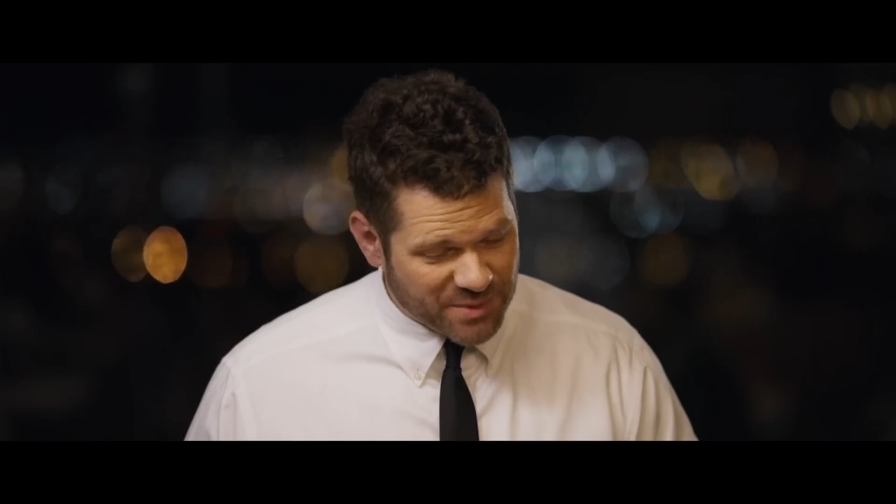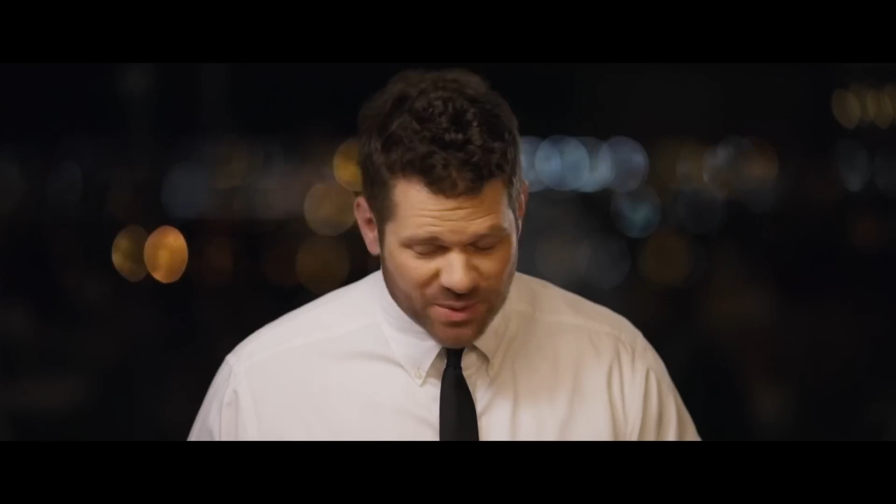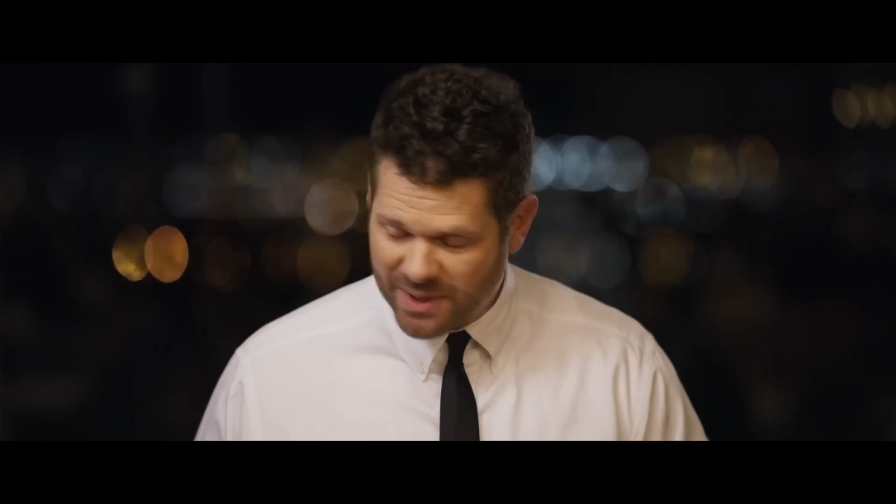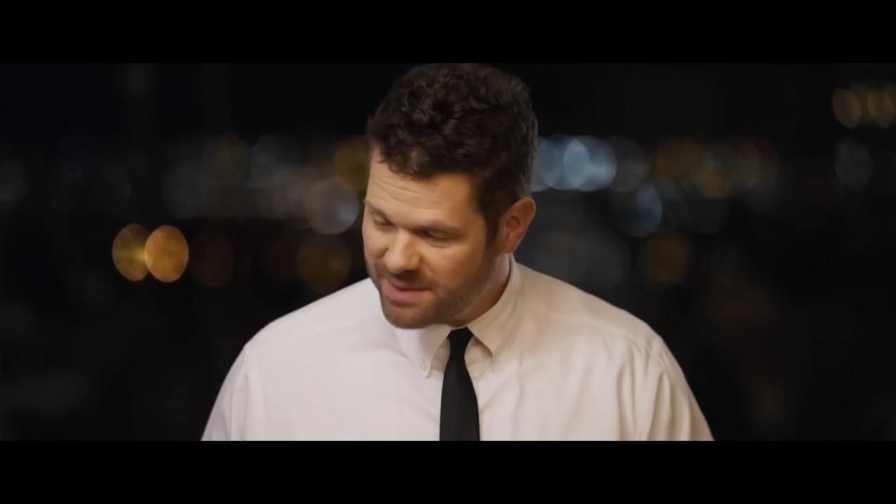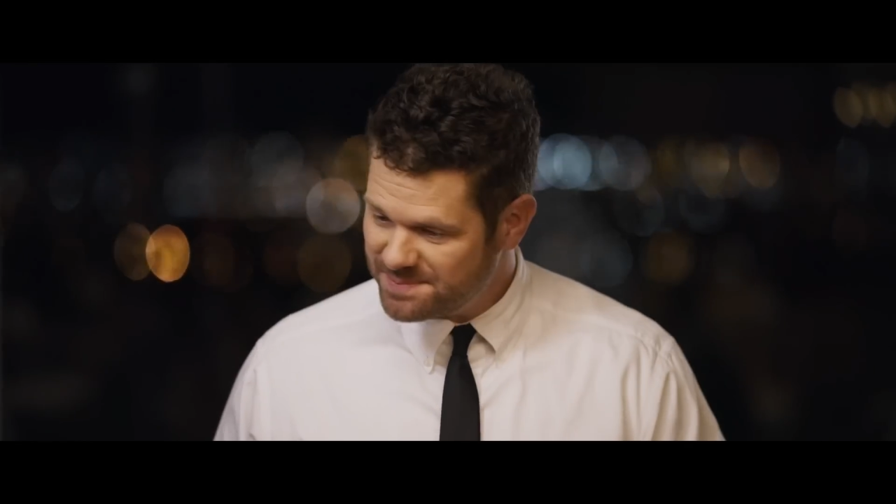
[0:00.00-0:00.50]

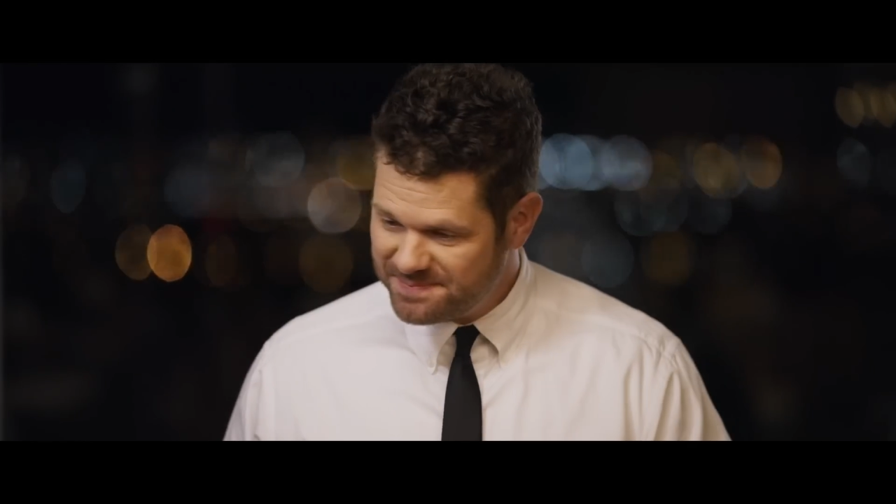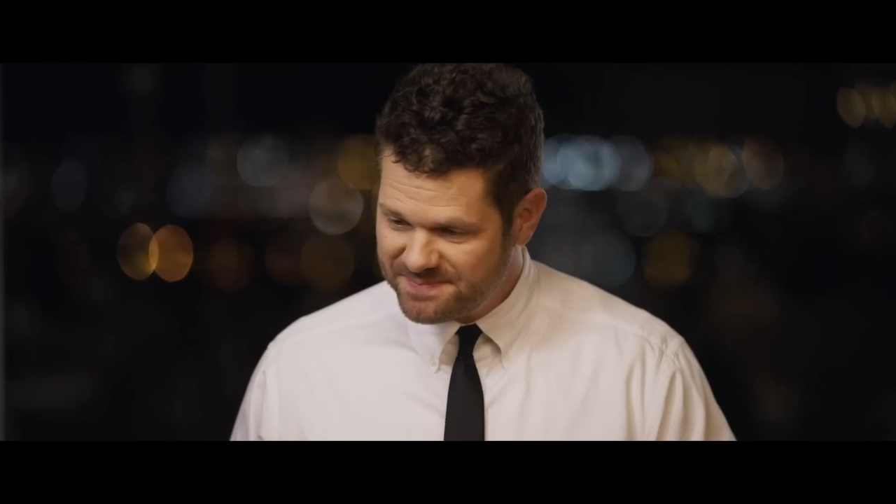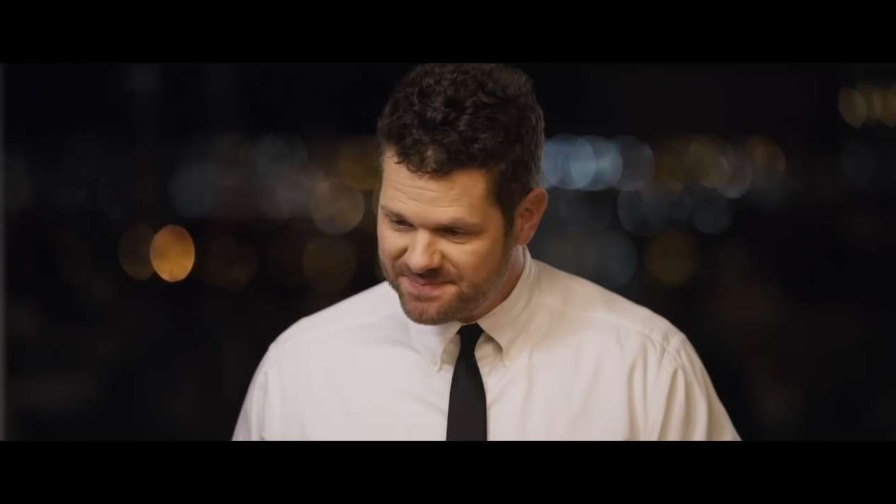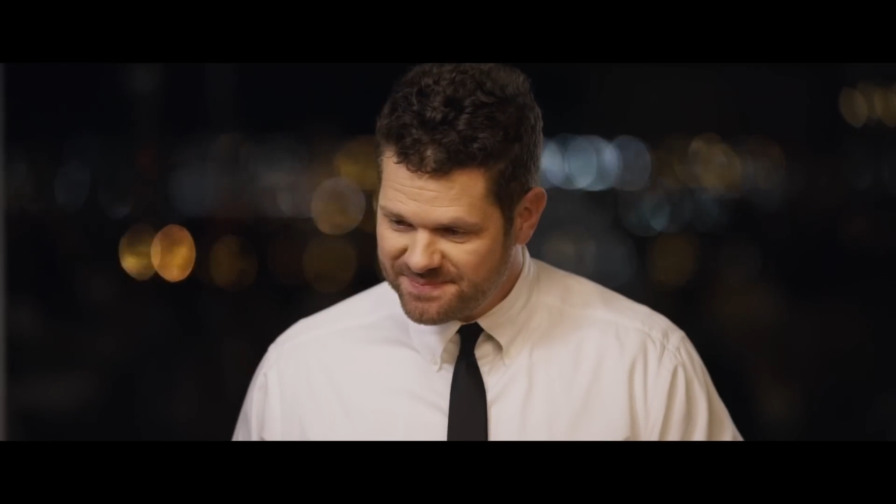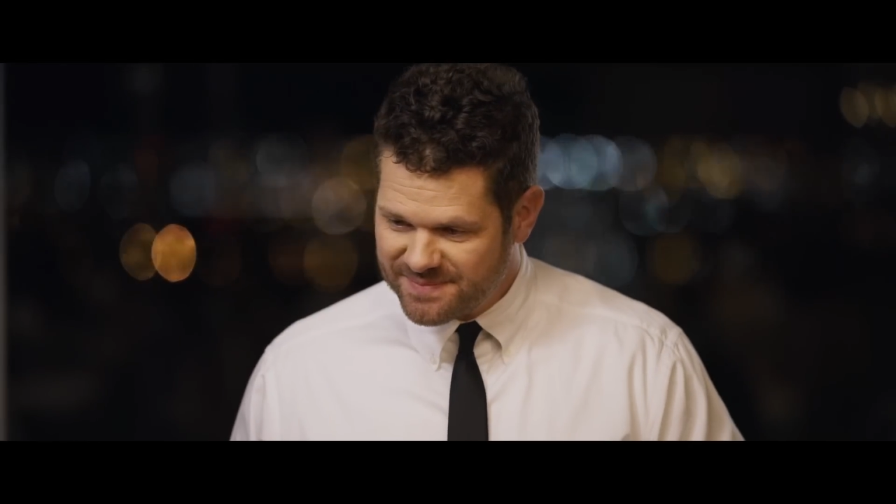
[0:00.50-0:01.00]
you um,
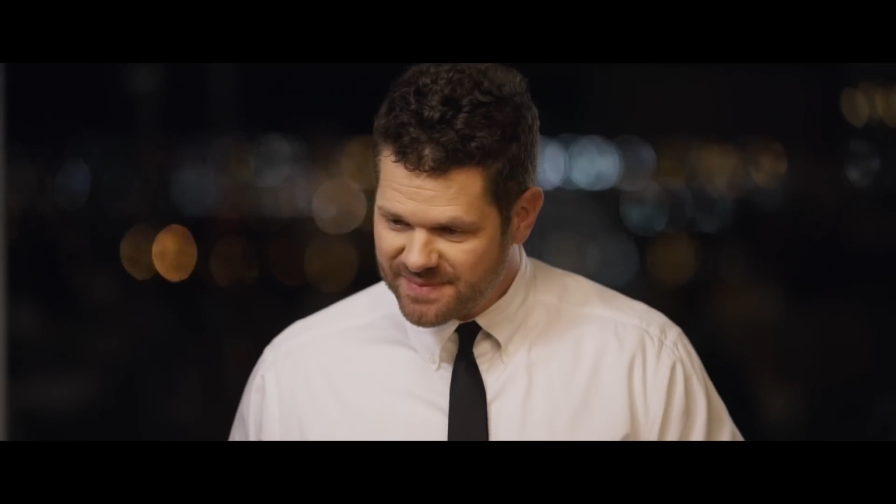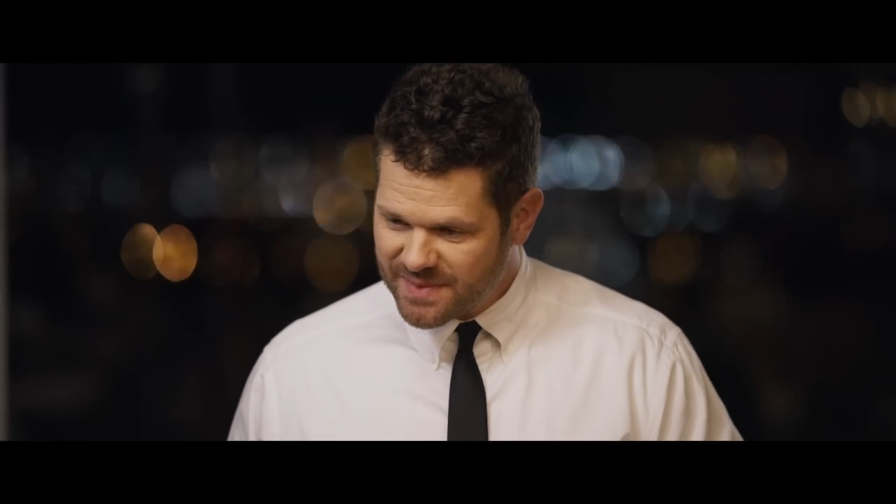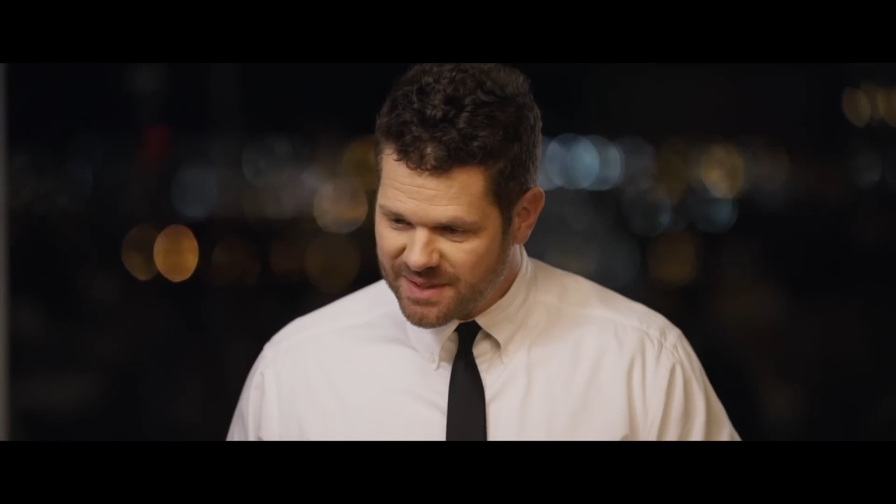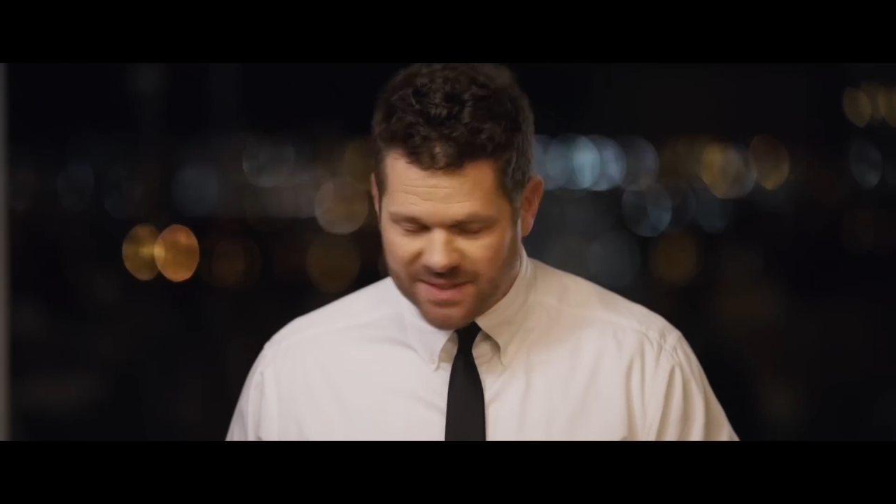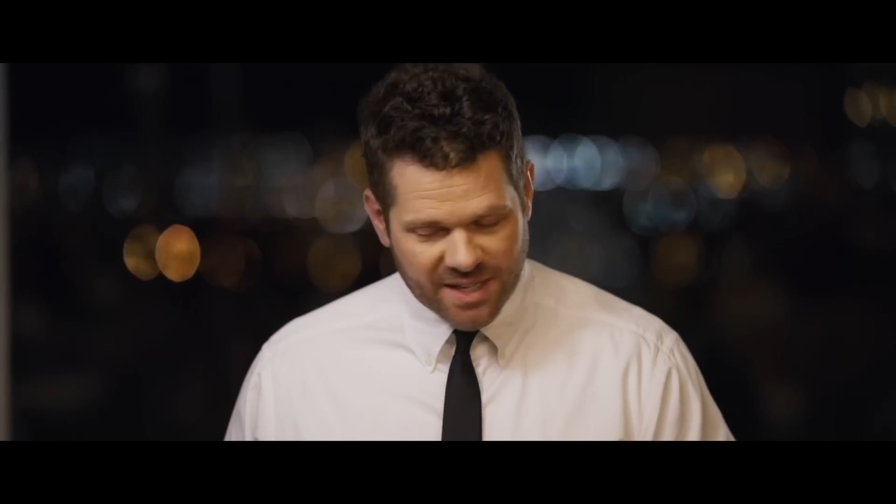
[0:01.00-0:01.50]

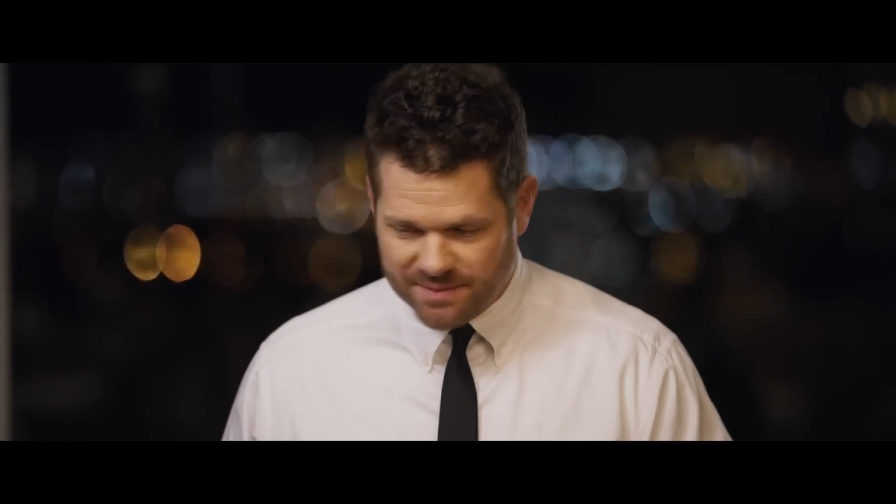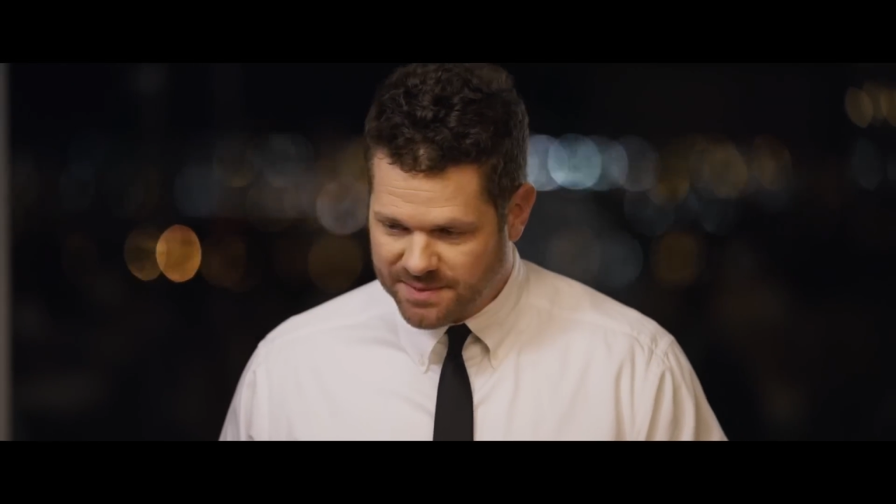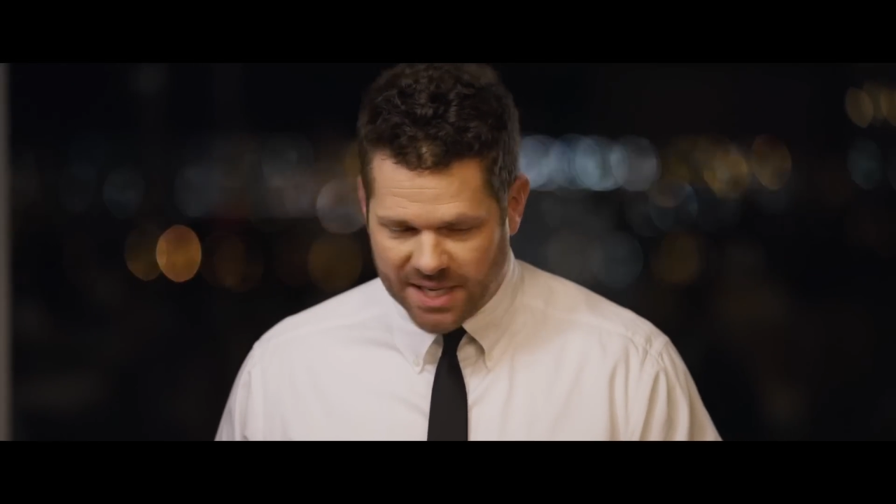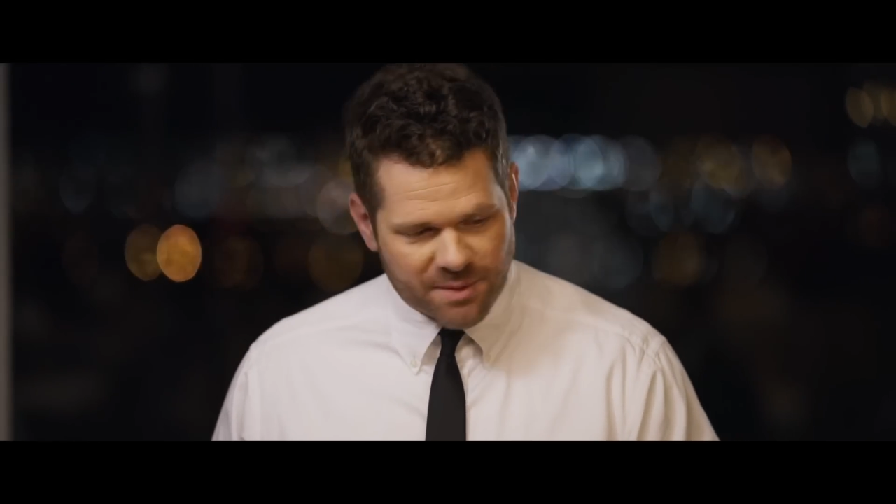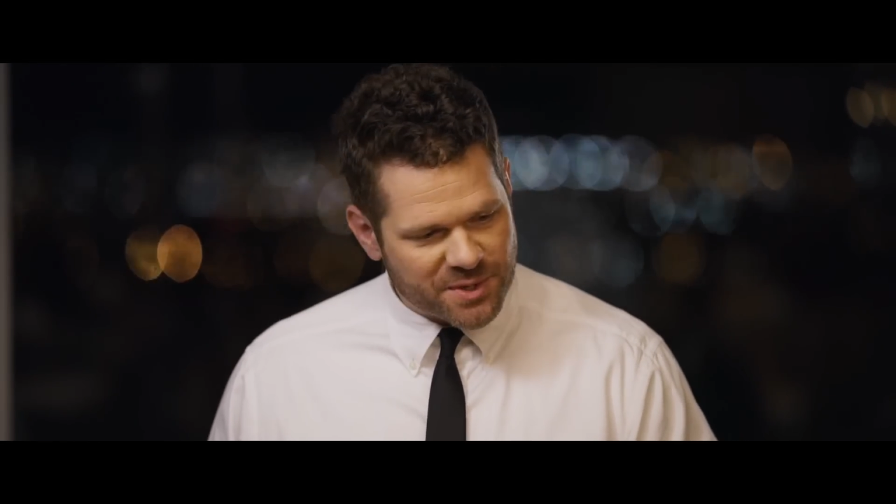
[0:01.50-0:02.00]
din
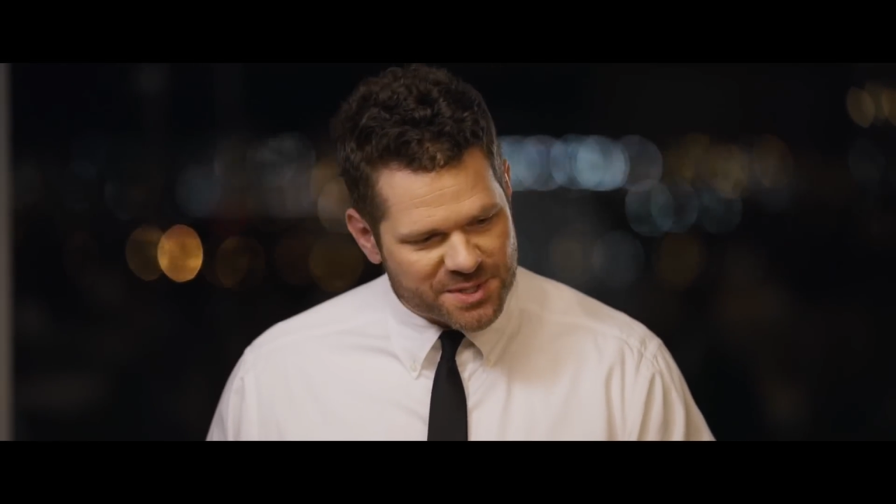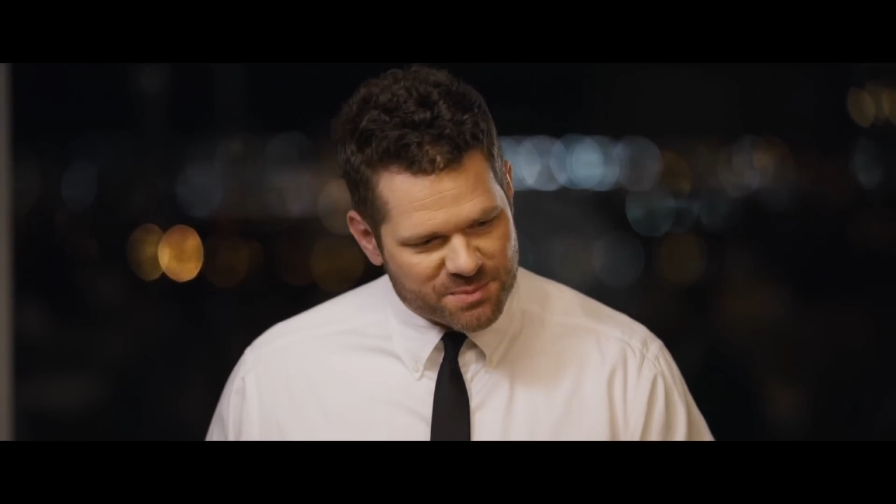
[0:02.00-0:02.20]
dined with us